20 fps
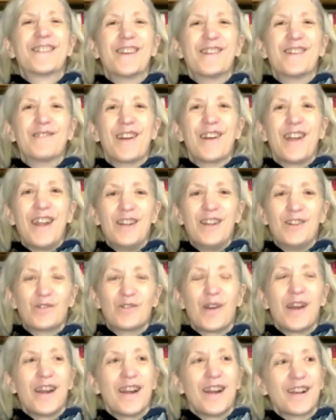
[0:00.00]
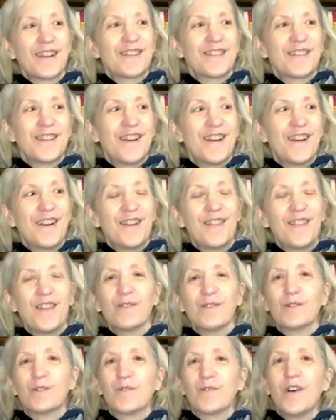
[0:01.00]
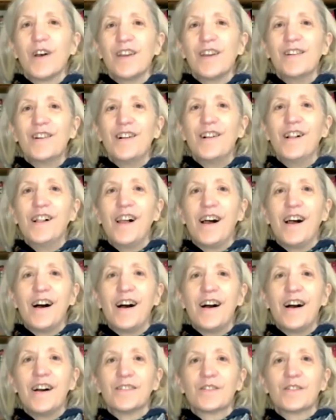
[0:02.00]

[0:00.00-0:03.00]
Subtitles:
there were 8-tracks, there was vinyl.